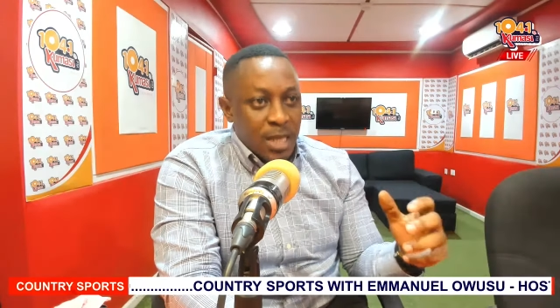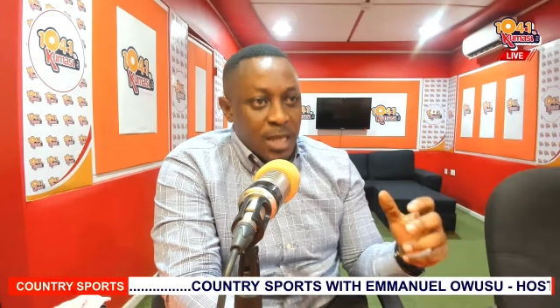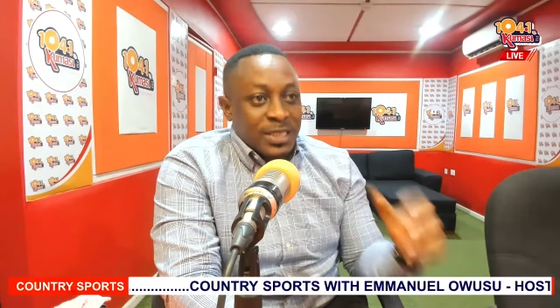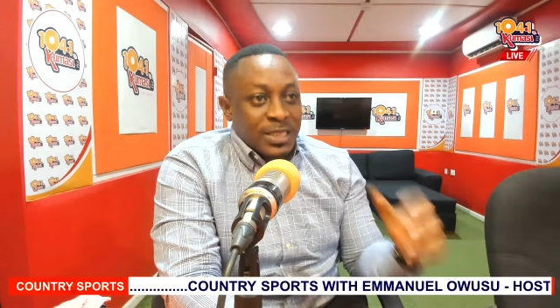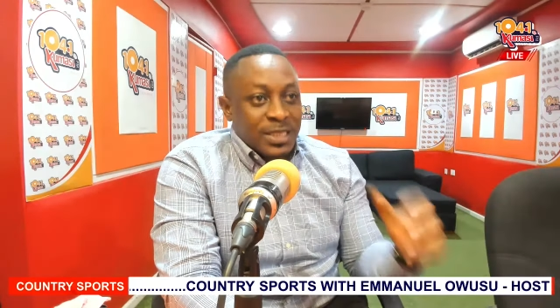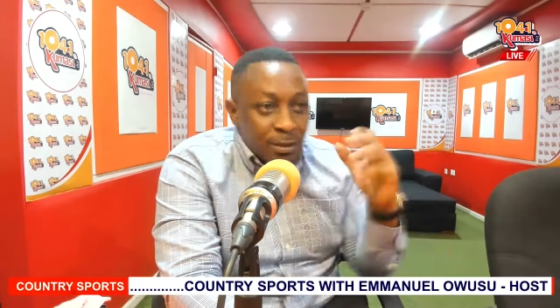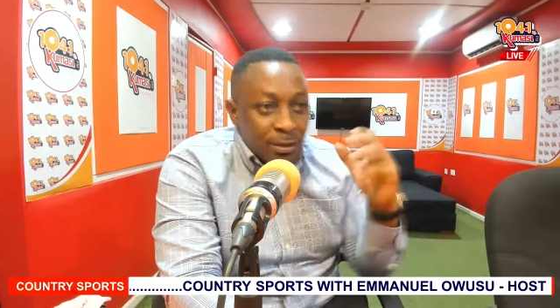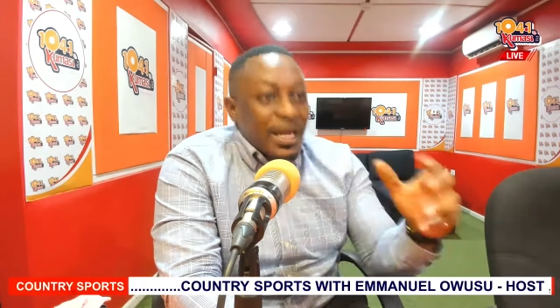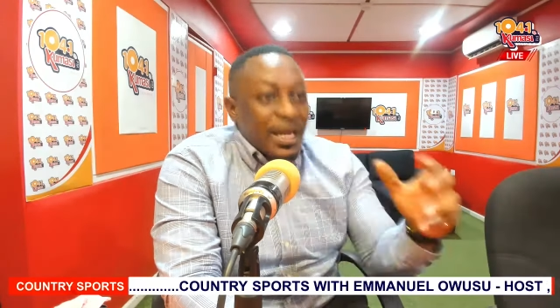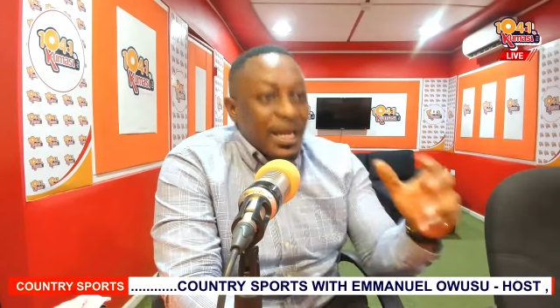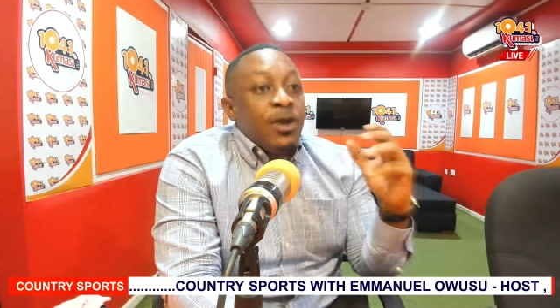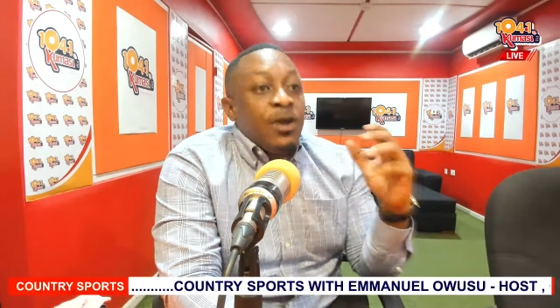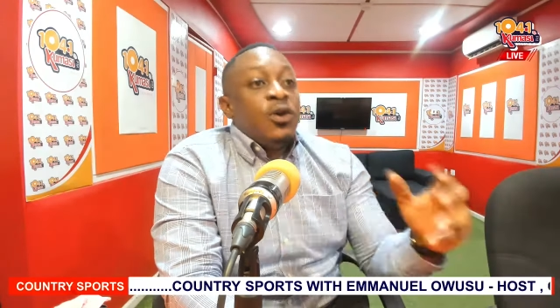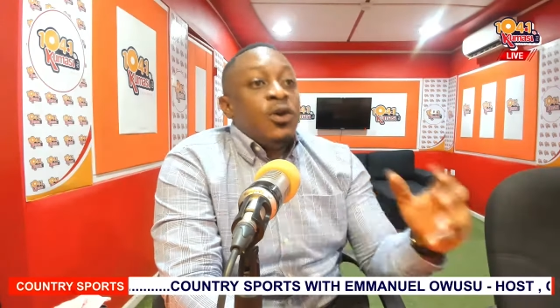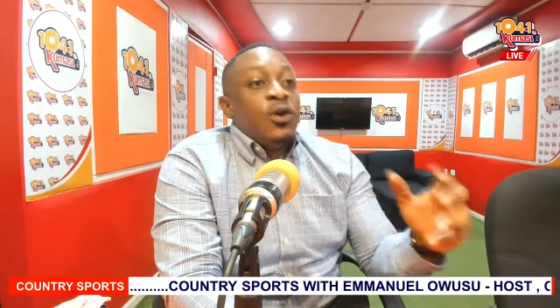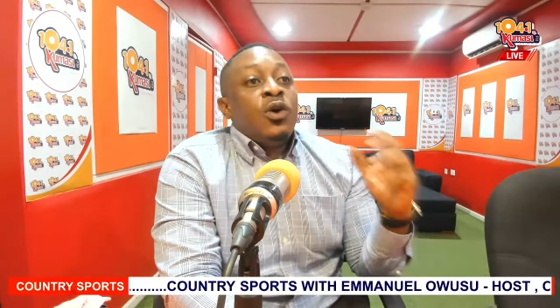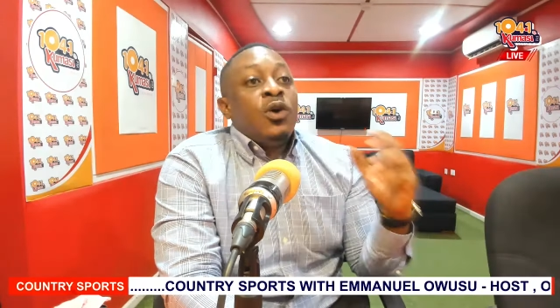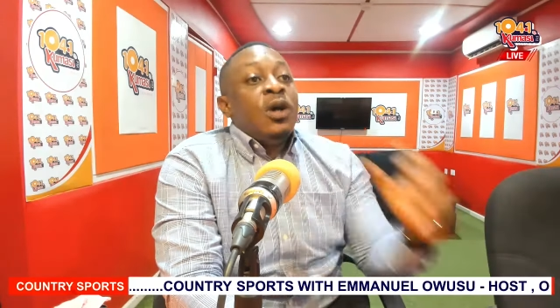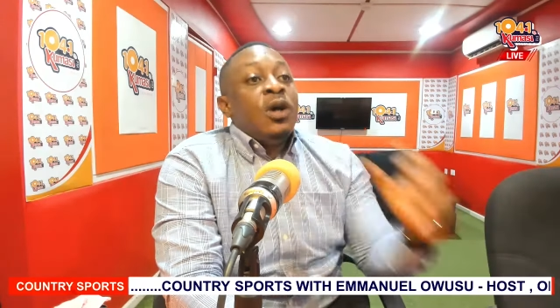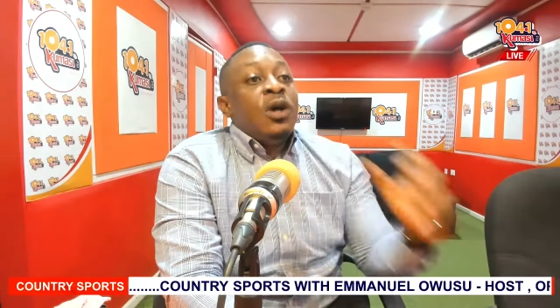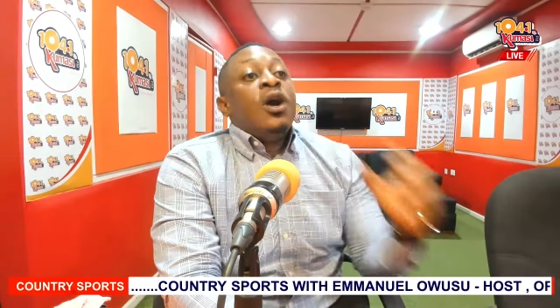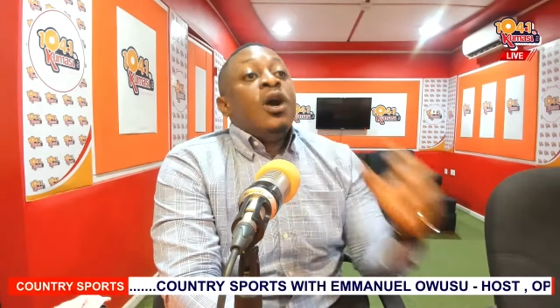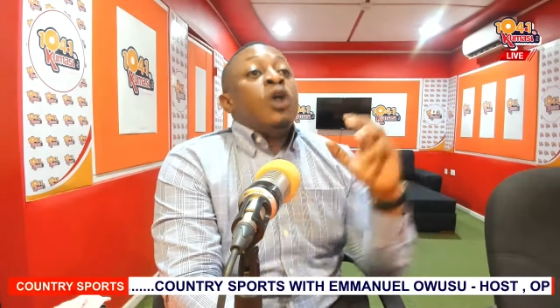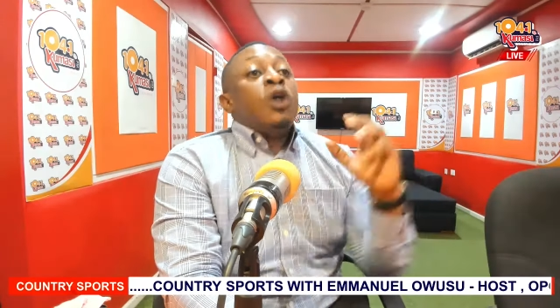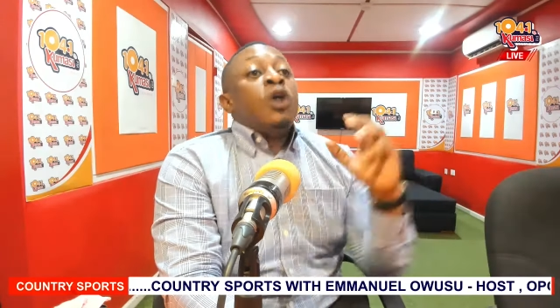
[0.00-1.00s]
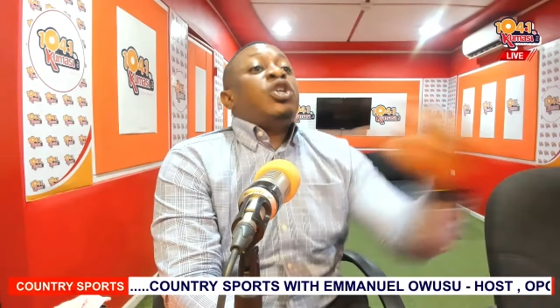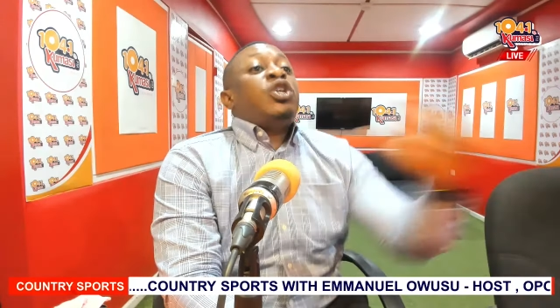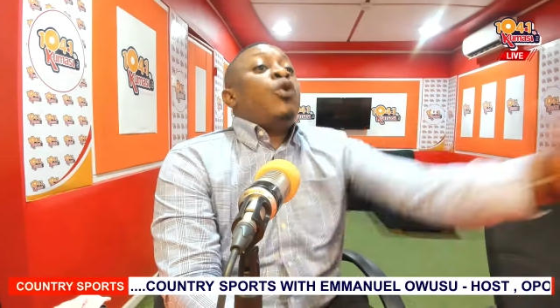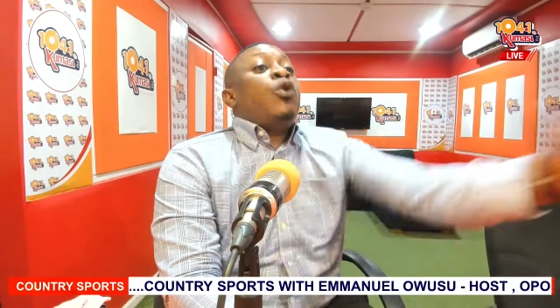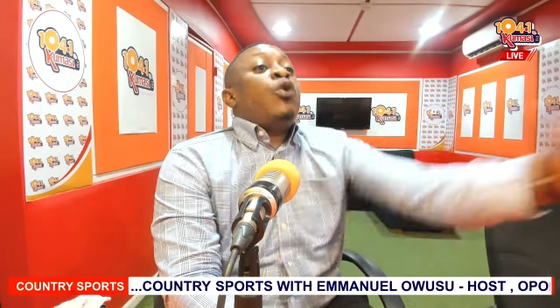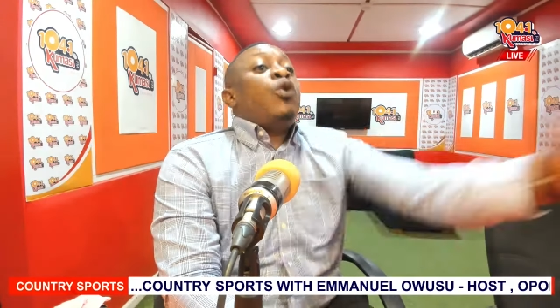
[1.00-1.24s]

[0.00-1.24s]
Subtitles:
Sometimes, also